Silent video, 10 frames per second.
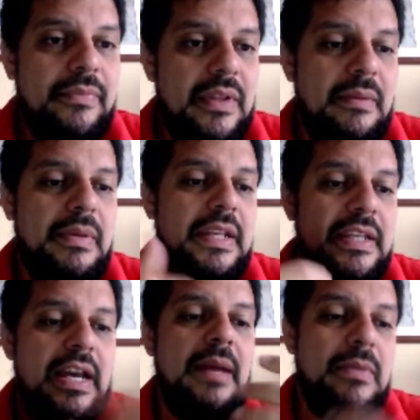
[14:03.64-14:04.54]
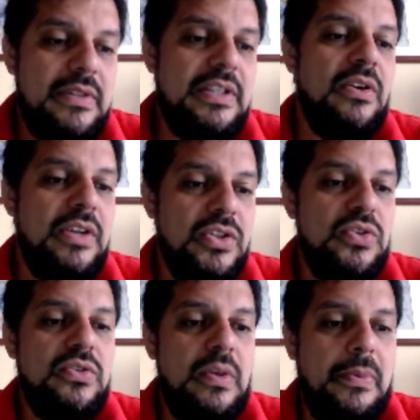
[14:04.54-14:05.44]
beating diamonds in order to
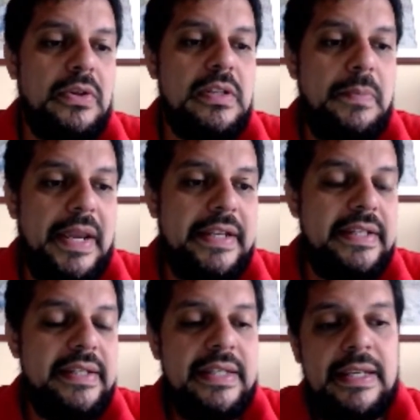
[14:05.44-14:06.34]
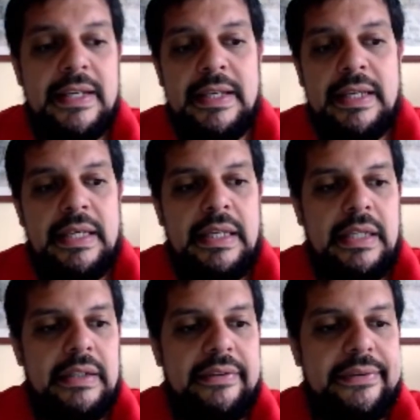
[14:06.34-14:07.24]
support spades.
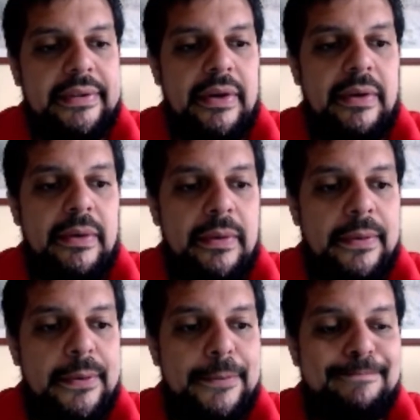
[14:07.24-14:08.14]
Yeah. So